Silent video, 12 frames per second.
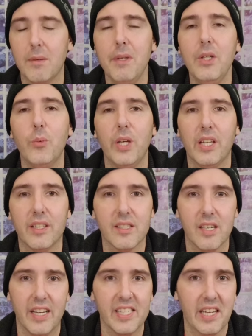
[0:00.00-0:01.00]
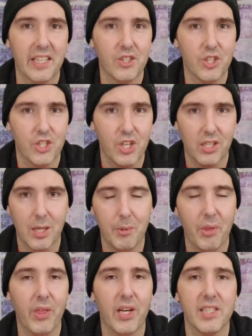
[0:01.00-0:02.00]
midweek, it's nice. I can just share a couple
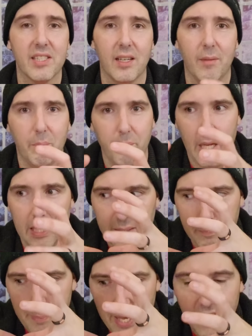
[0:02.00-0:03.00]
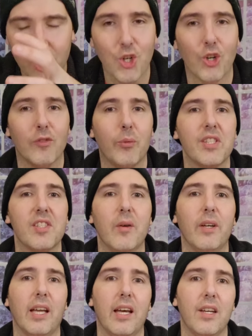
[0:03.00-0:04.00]
thoughts on a, on a picture of what's
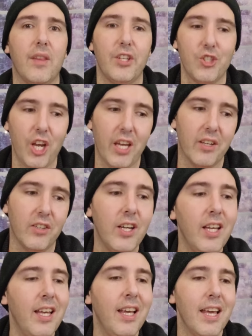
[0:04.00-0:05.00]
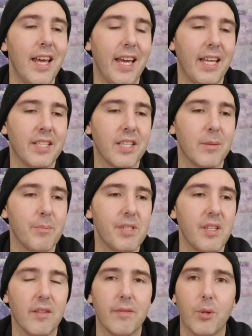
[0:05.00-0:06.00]
going on on the channel and um,
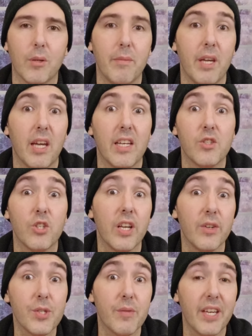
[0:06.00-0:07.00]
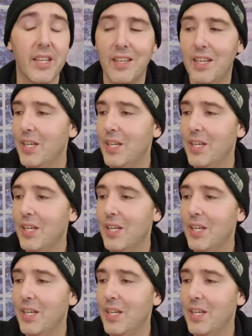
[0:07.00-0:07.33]
see if we can make heads or tails of it.